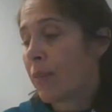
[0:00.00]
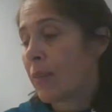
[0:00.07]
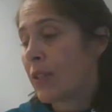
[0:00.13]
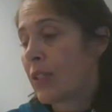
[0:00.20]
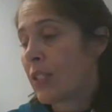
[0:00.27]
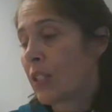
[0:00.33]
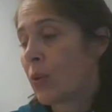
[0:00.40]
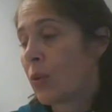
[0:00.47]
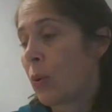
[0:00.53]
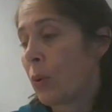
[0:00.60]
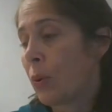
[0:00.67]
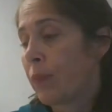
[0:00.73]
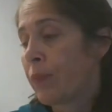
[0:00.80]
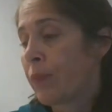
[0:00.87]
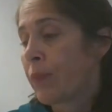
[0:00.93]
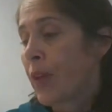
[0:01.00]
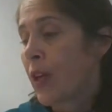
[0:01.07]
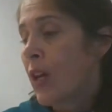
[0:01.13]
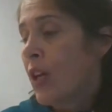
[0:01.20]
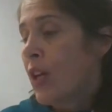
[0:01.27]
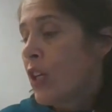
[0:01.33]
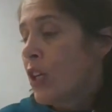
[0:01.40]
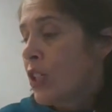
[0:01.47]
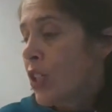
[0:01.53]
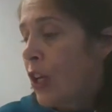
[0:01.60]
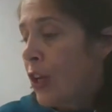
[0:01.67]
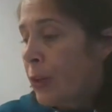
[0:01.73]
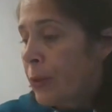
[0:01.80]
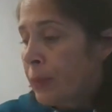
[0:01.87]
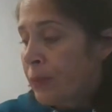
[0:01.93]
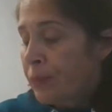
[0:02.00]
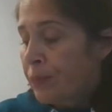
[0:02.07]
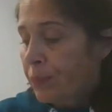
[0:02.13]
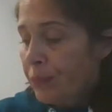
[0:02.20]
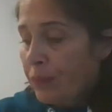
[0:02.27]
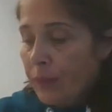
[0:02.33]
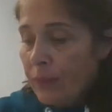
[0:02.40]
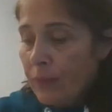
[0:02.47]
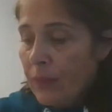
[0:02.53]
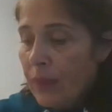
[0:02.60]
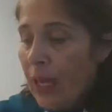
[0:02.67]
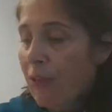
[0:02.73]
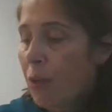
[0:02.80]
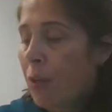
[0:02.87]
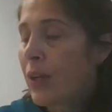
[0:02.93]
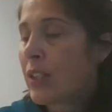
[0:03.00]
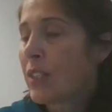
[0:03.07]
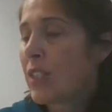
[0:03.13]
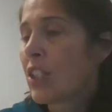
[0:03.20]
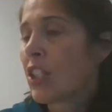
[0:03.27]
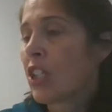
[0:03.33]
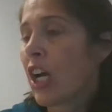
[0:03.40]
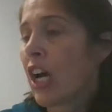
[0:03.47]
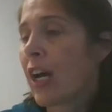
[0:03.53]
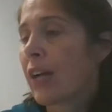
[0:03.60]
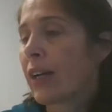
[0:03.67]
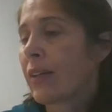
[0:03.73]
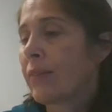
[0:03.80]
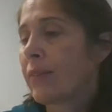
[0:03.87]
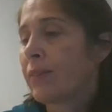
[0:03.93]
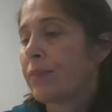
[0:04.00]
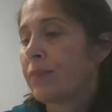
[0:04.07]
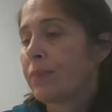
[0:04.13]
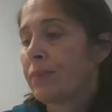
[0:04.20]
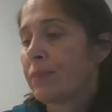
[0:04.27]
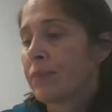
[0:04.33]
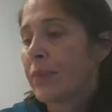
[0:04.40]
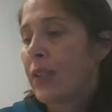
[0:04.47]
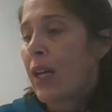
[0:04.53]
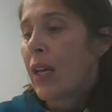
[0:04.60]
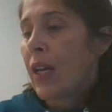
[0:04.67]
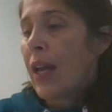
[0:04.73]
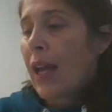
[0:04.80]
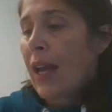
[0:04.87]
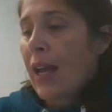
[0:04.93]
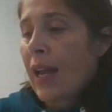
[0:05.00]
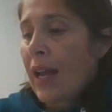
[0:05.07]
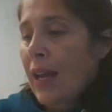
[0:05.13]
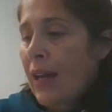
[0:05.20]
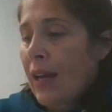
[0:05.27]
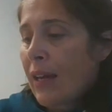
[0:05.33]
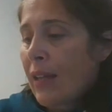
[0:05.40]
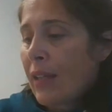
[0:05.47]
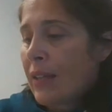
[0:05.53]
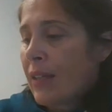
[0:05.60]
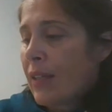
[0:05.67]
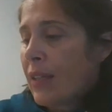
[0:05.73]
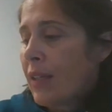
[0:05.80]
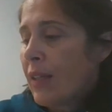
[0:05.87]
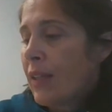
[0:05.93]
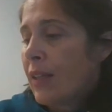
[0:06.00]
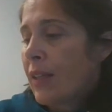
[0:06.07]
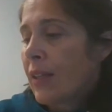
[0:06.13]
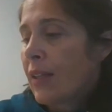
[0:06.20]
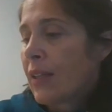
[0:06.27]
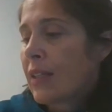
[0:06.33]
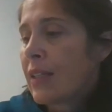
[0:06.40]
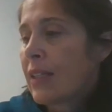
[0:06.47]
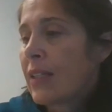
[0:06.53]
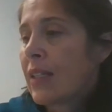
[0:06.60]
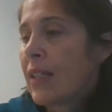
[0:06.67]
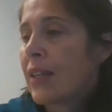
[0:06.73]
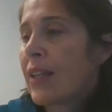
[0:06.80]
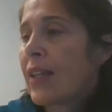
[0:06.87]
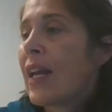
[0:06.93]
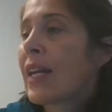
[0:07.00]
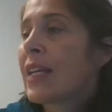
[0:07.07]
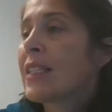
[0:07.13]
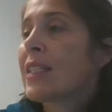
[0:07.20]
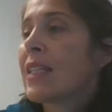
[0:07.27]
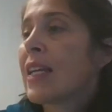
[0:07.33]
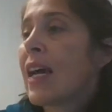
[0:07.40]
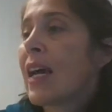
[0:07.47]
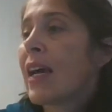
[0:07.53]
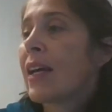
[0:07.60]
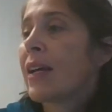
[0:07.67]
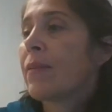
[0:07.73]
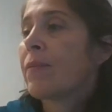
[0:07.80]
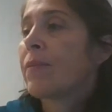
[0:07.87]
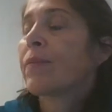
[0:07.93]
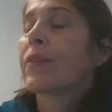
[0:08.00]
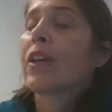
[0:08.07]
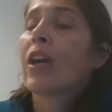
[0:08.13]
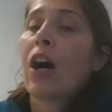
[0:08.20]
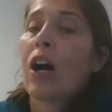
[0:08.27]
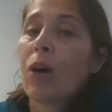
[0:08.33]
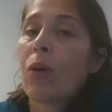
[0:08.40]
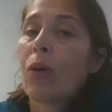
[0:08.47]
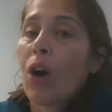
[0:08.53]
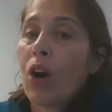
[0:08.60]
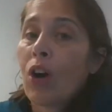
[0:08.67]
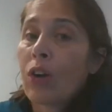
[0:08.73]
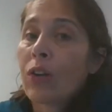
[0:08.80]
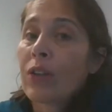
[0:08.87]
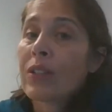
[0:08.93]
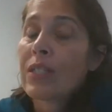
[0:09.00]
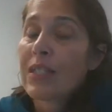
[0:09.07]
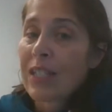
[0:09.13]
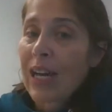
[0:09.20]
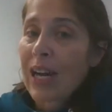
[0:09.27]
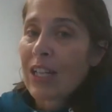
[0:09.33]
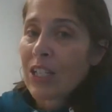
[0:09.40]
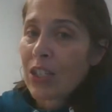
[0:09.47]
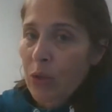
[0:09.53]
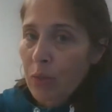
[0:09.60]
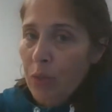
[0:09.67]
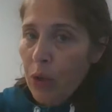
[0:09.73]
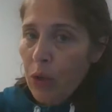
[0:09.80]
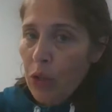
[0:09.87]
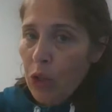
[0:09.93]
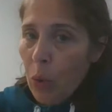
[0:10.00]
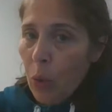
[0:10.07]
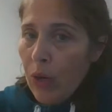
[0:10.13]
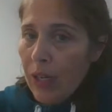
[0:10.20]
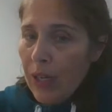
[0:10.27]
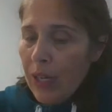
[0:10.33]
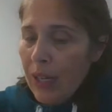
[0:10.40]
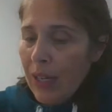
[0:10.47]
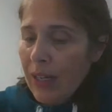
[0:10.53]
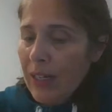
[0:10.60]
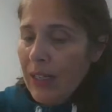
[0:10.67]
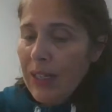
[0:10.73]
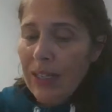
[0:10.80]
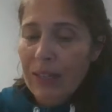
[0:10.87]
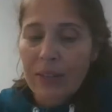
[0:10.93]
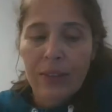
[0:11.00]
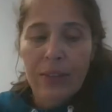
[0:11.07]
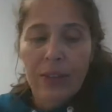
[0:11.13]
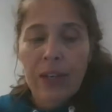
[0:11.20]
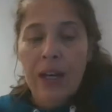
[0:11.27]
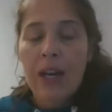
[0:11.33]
the school. So everyone's in shock. And let's see, the next day, Arnold decides to approach Gordy again. He's like, look,